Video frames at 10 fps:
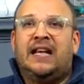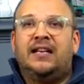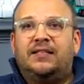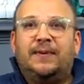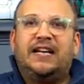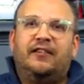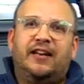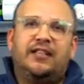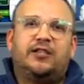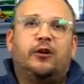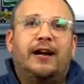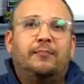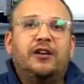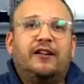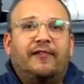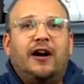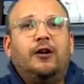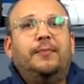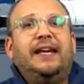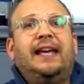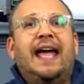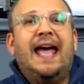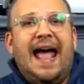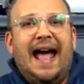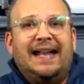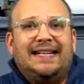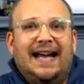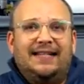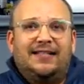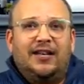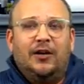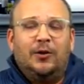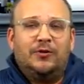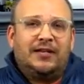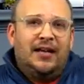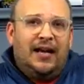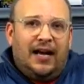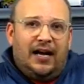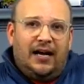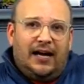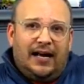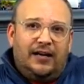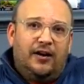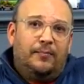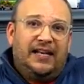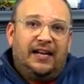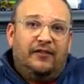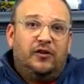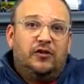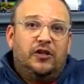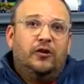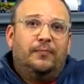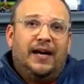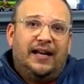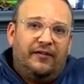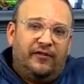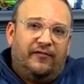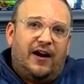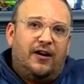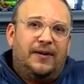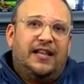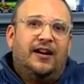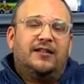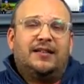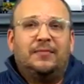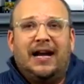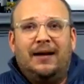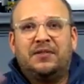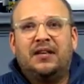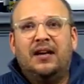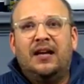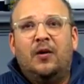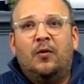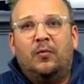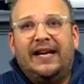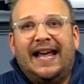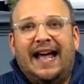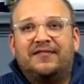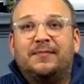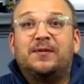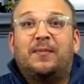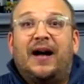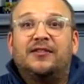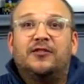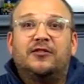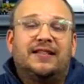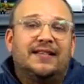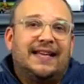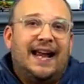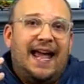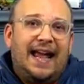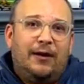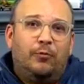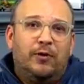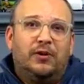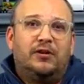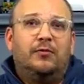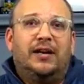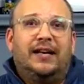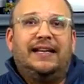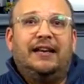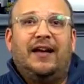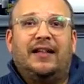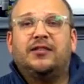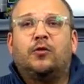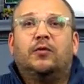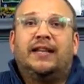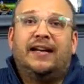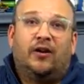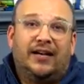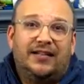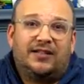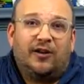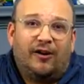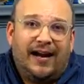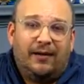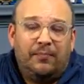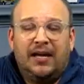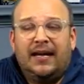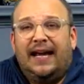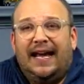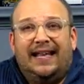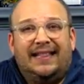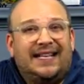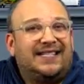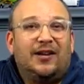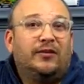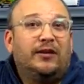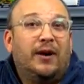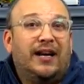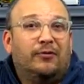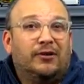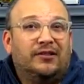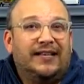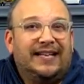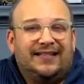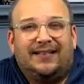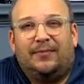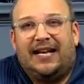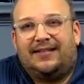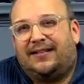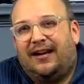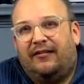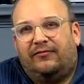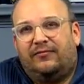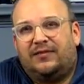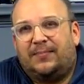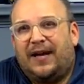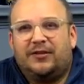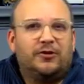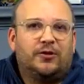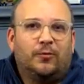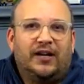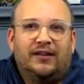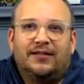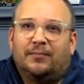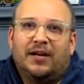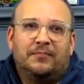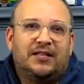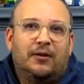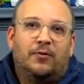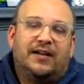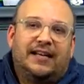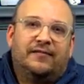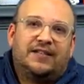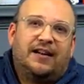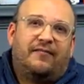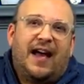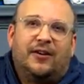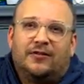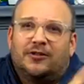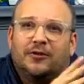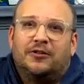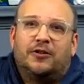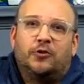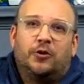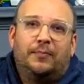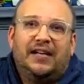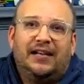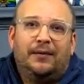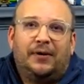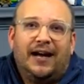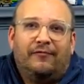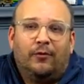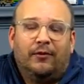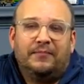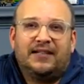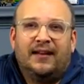Speaking of Instagram, you can follow me at Dad Sews. Uh, I know many of you do, but if you follow me there, sometimes we have some sponsors that say, hey, we really want to give out this cool thing on Instagram. And that's the only way to really get some of that stuff. Sponsors are weird. Sometimes they want to give stuff out on certain social media platforms.